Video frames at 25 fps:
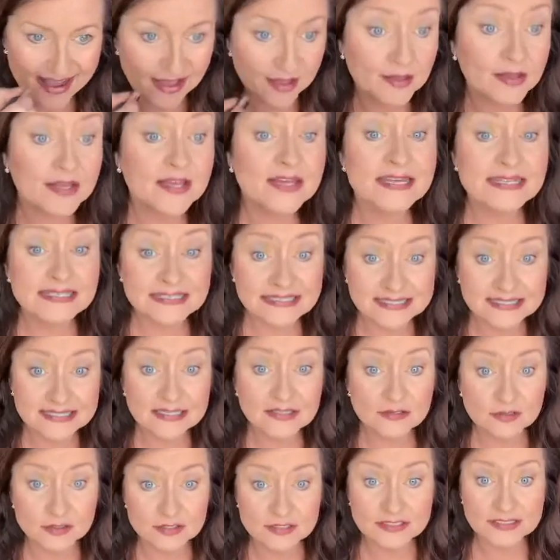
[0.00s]

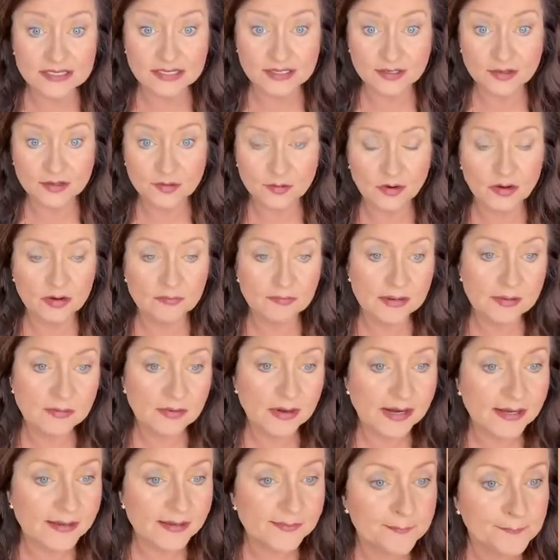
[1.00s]
Concealer stick, you heard me
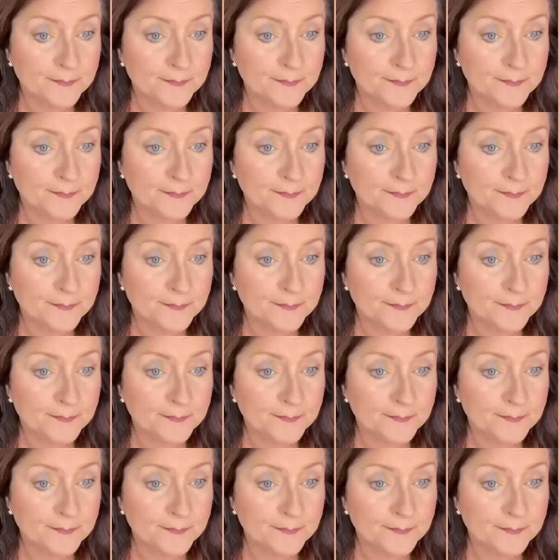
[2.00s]
right.